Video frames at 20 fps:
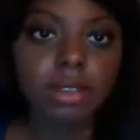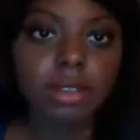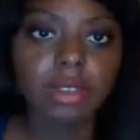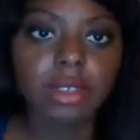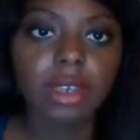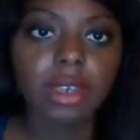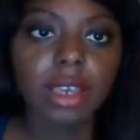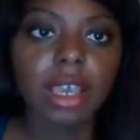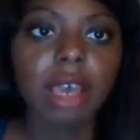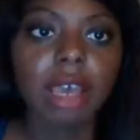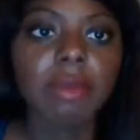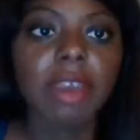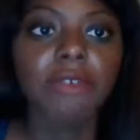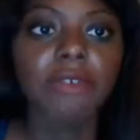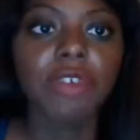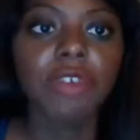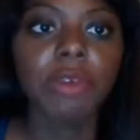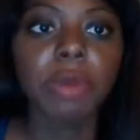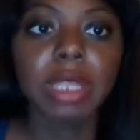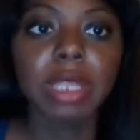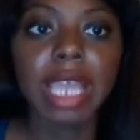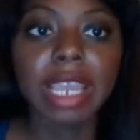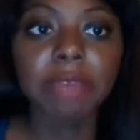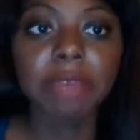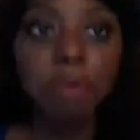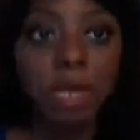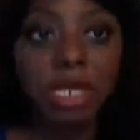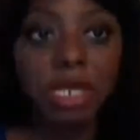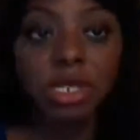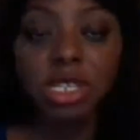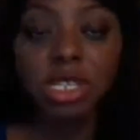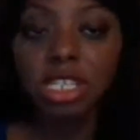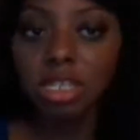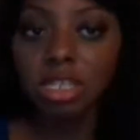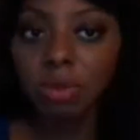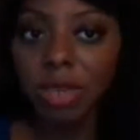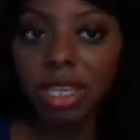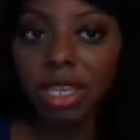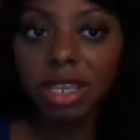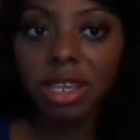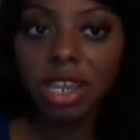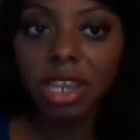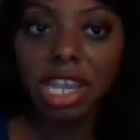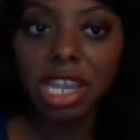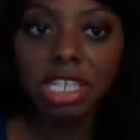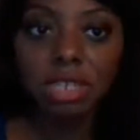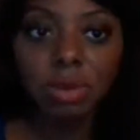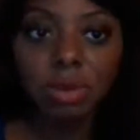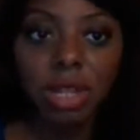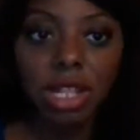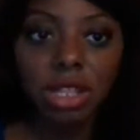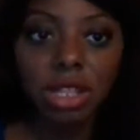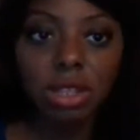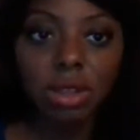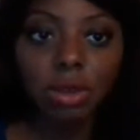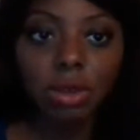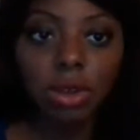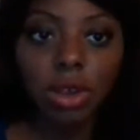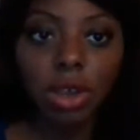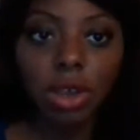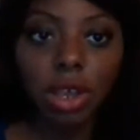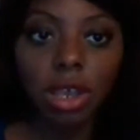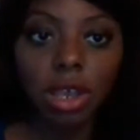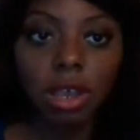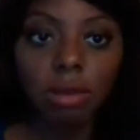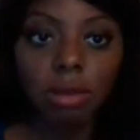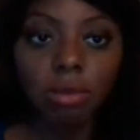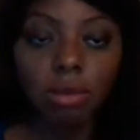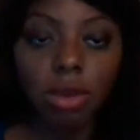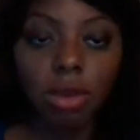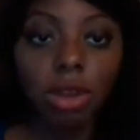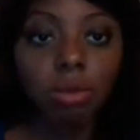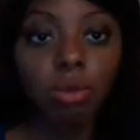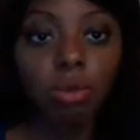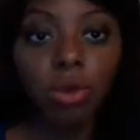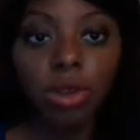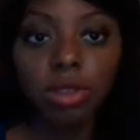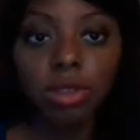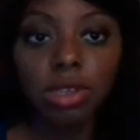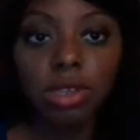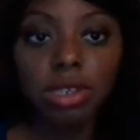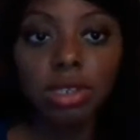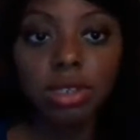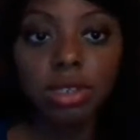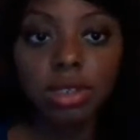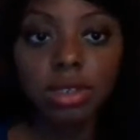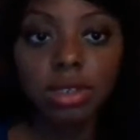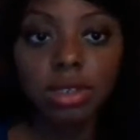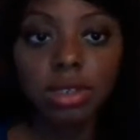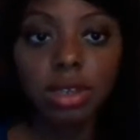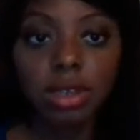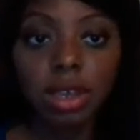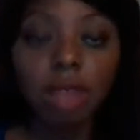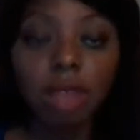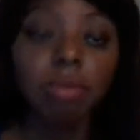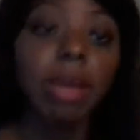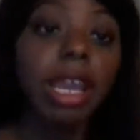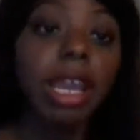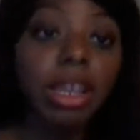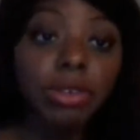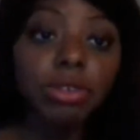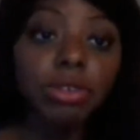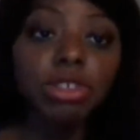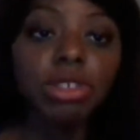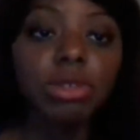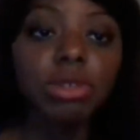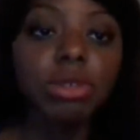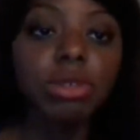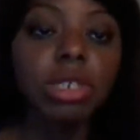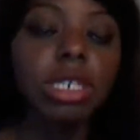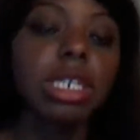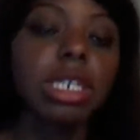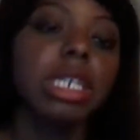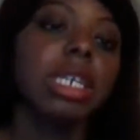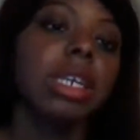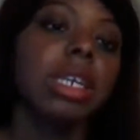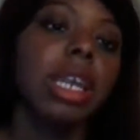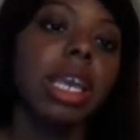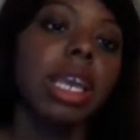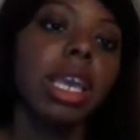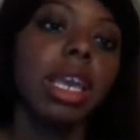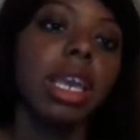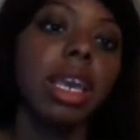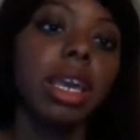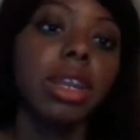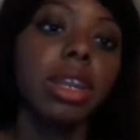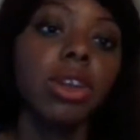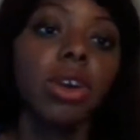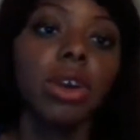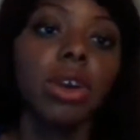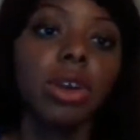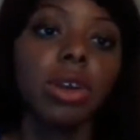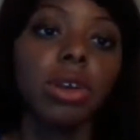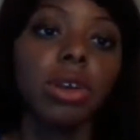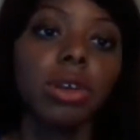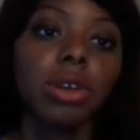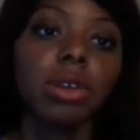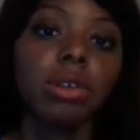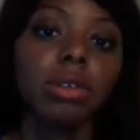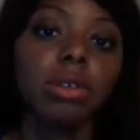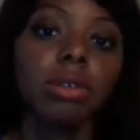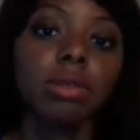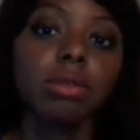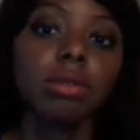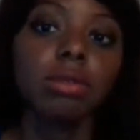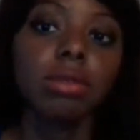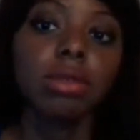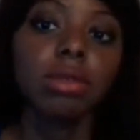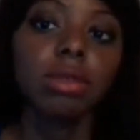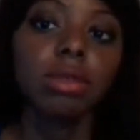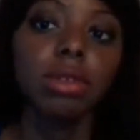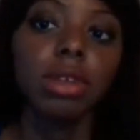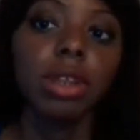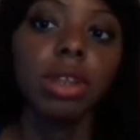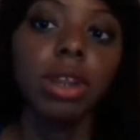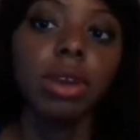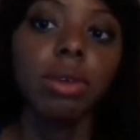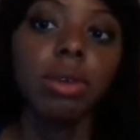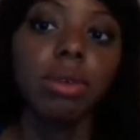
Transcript: If you would like me to speak as well on more of these, on my own story, and on